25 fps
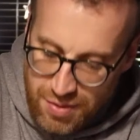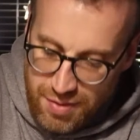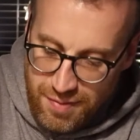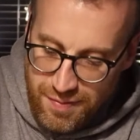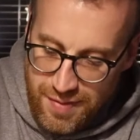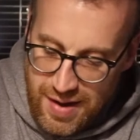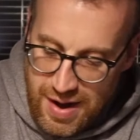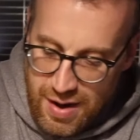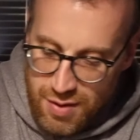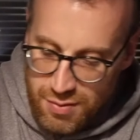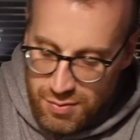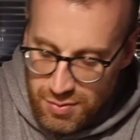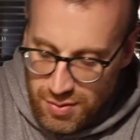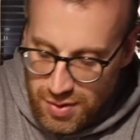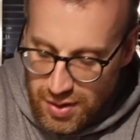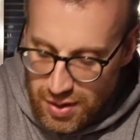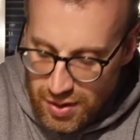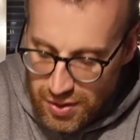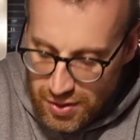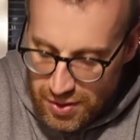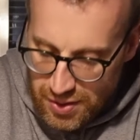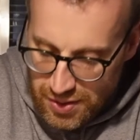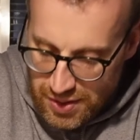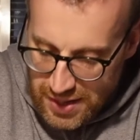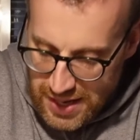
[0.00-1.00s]
as far as we can
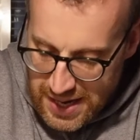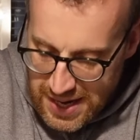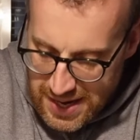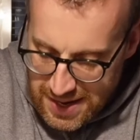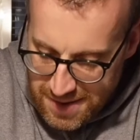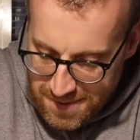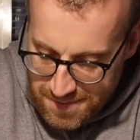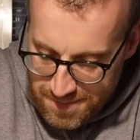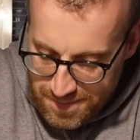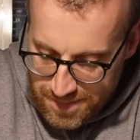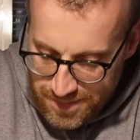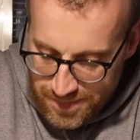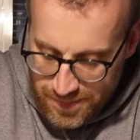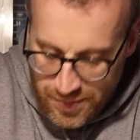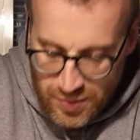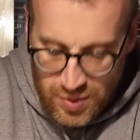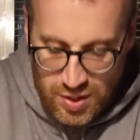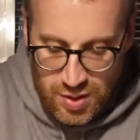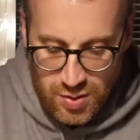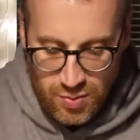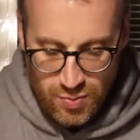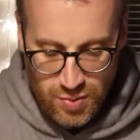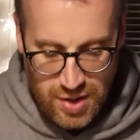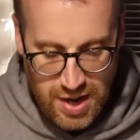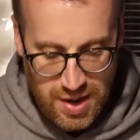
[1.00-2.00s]
go there.
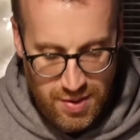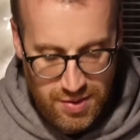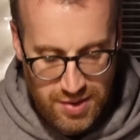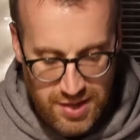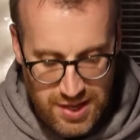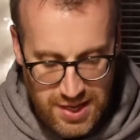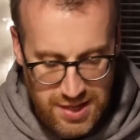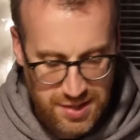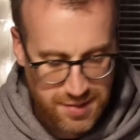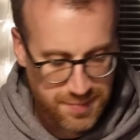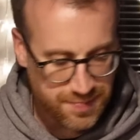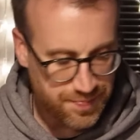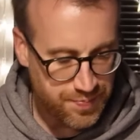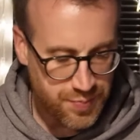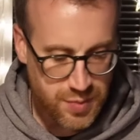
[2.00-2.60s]
We are indeed.